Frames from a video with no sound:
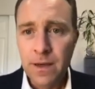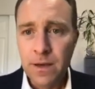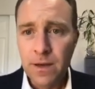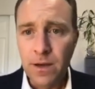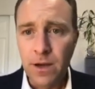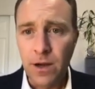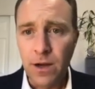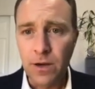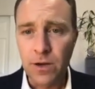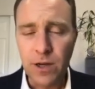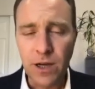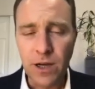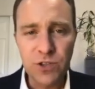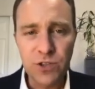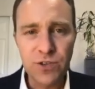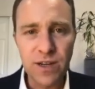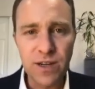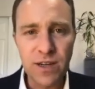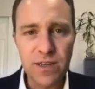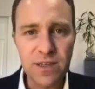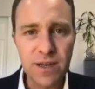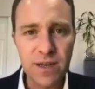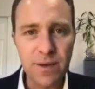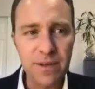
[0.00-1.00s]
Our
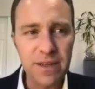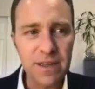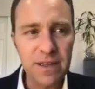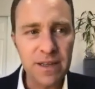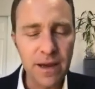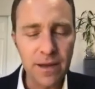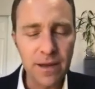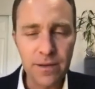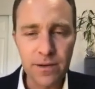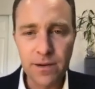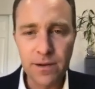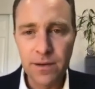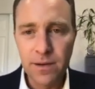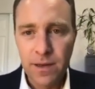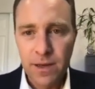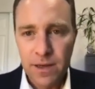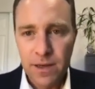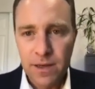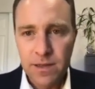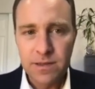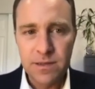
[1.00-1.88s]
contract's coming together.